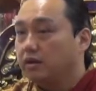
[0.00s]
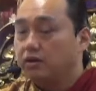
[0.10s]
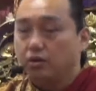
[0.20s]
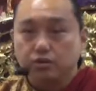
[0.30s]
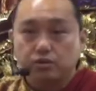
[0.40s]

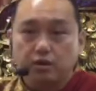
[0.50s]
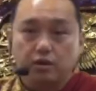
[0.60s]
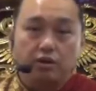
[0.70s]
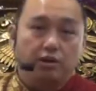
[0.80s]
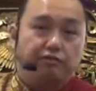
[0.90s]
Those who are
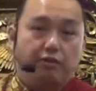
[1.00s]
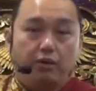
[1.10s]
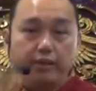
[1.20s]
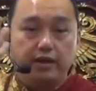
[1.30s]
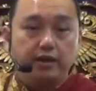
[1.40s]
not
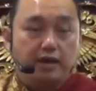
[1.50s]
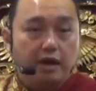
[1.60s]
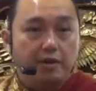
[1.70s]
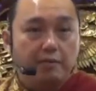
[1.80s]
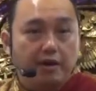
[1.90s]
following the
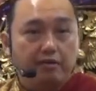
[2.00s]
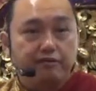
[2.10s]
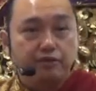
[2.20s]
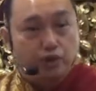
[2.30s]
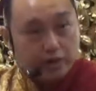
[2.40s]
Dharma path,
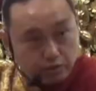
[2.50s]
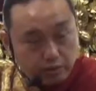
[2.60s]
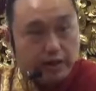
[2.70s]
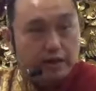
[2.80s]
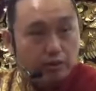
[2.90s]
join
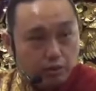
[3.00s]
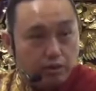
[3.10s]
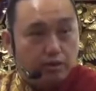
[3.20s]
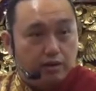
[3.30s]
together, good.